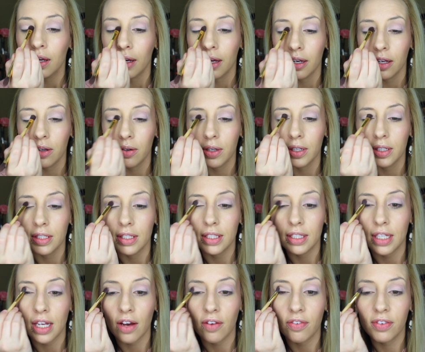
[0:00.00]
And you can
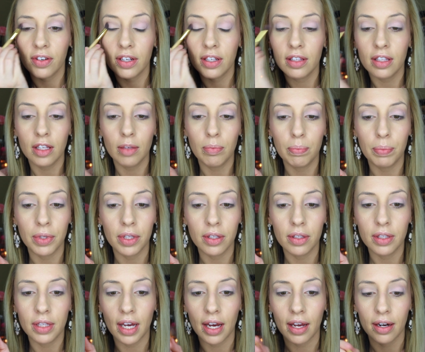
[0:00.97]
definitely
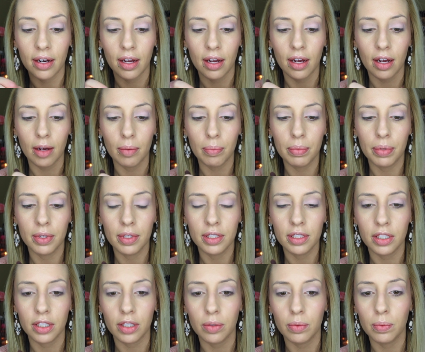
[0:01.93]
build that up
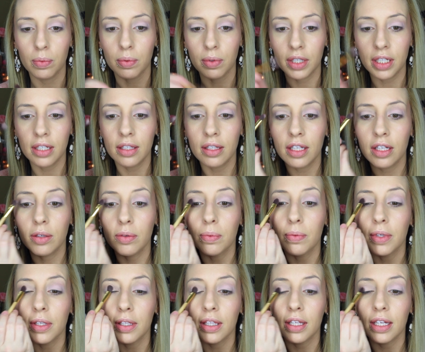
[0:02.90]
to really,
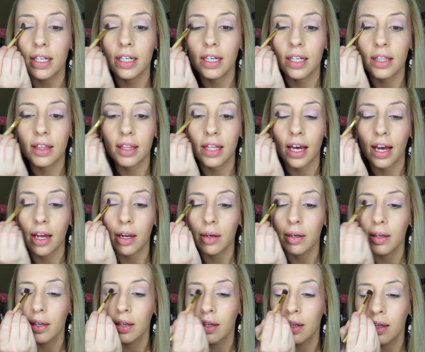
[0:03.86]
really get
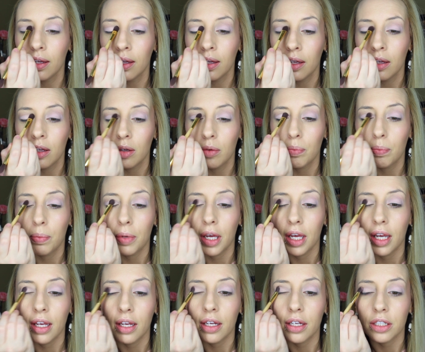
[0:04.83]
that
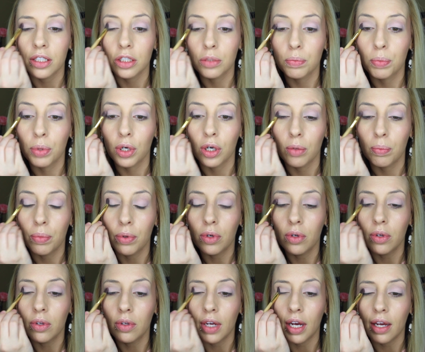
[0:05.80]
pinkish
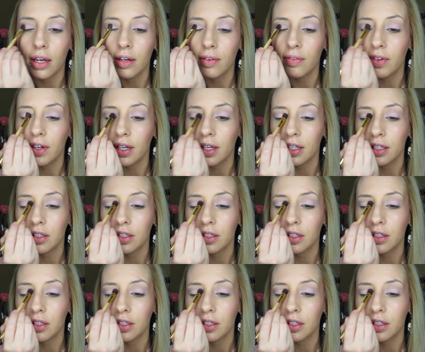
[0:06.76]
purple out of it.